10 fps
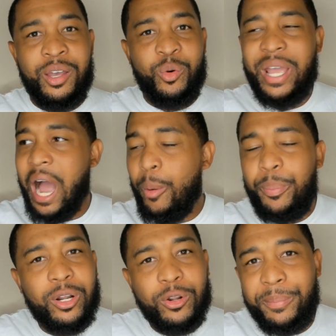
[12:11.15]
We all
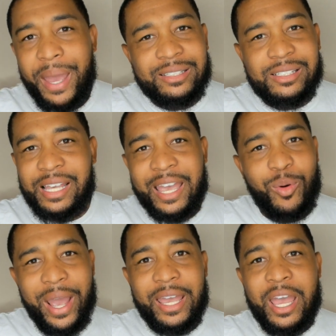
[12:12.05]
put on the badge the same
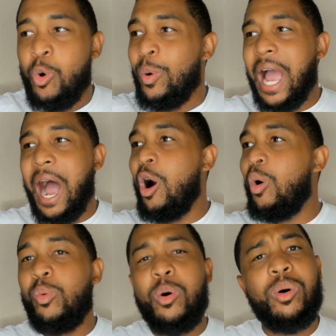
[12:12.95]
way. We
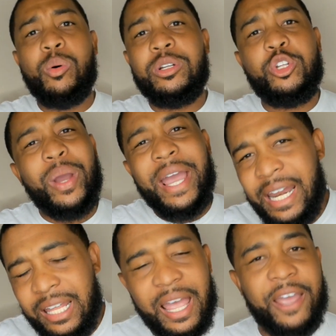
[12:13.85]
all would do
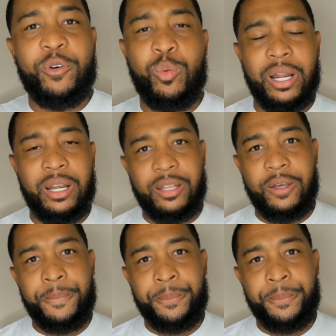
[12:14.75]
anything for one another.